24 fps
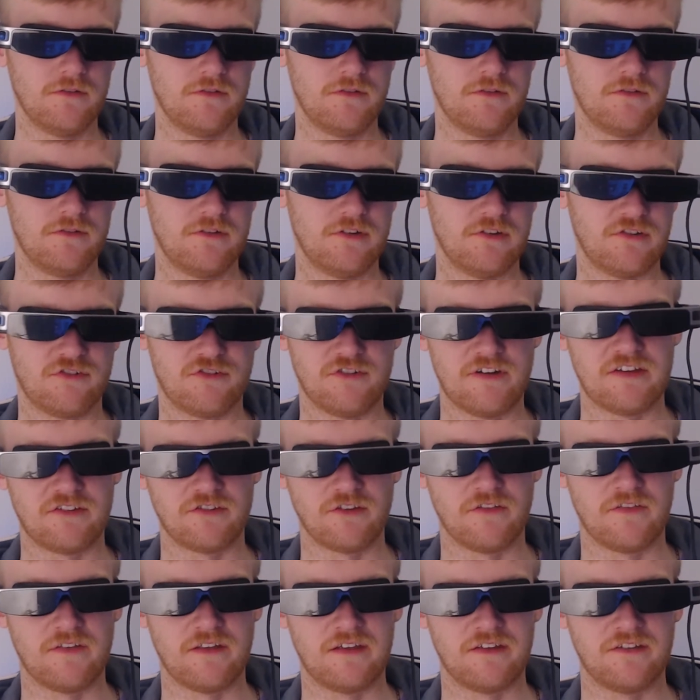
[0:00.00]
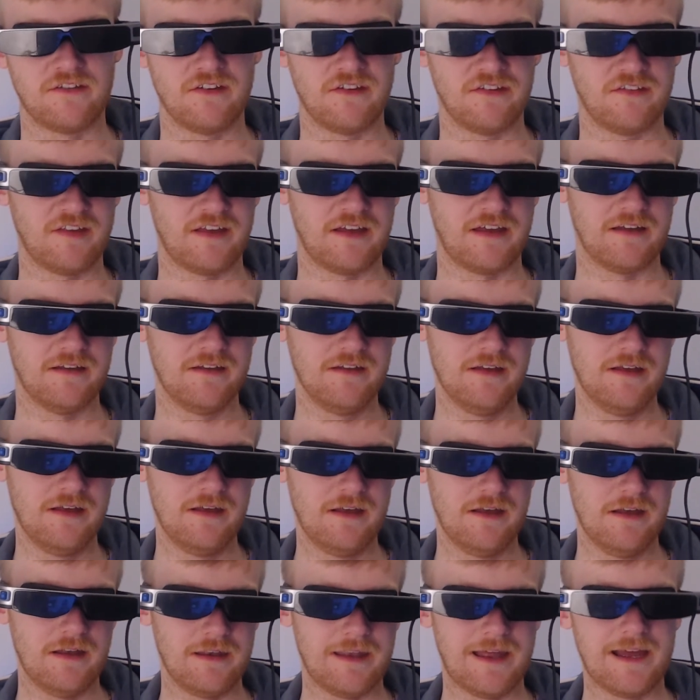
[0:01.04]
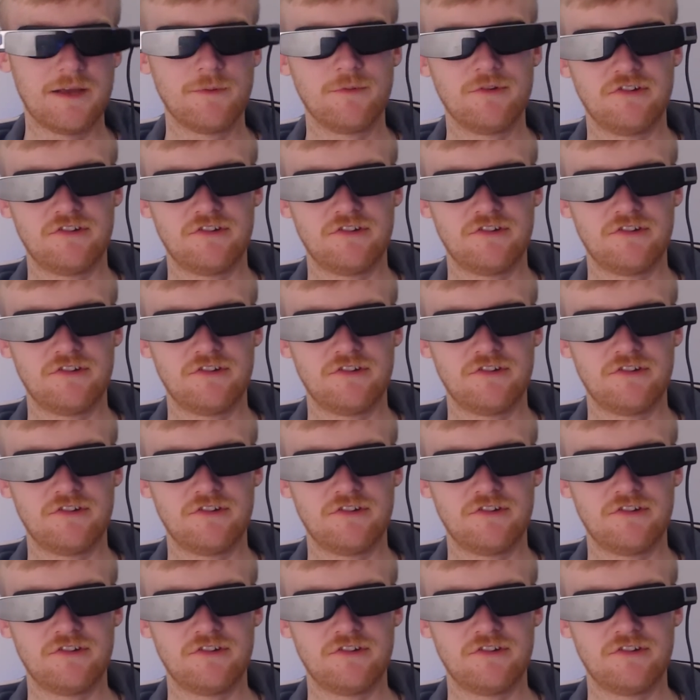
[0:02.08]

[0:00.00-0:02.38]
stress on this is that language